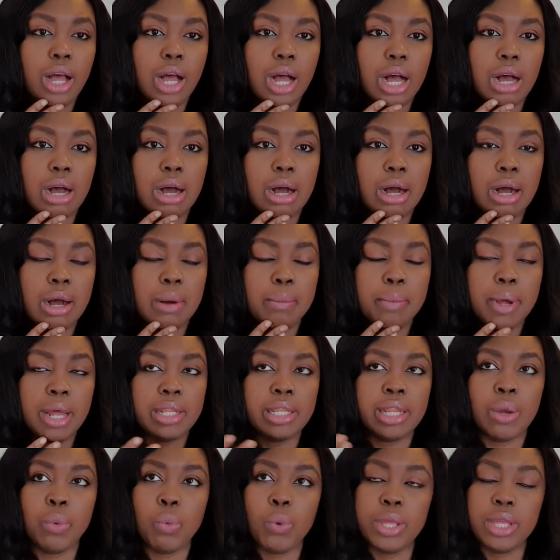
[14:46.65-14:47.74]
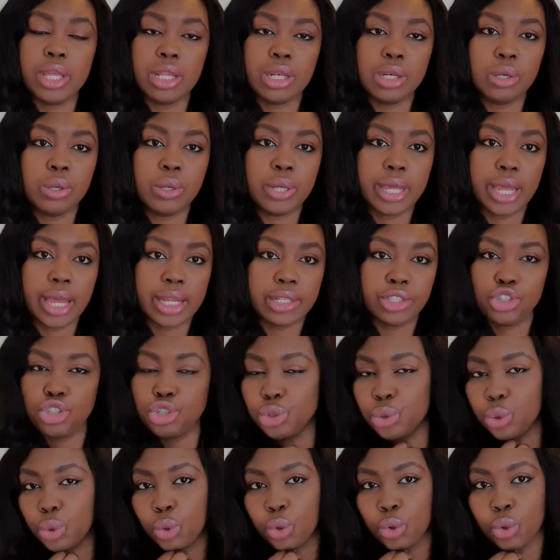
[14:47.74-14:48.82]
And then we can look at
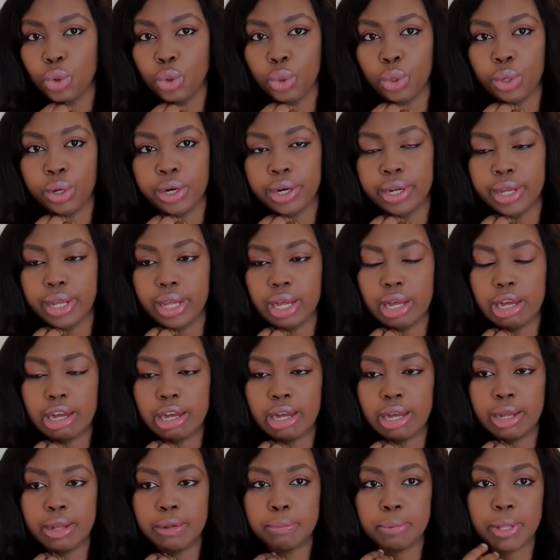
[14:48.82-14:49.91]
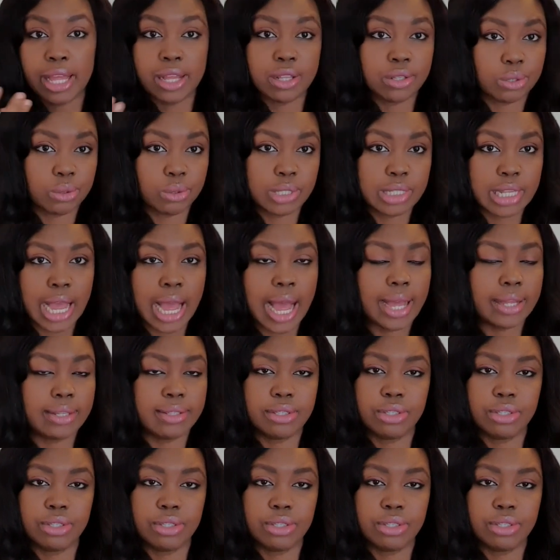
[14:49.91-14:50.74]
your council tax.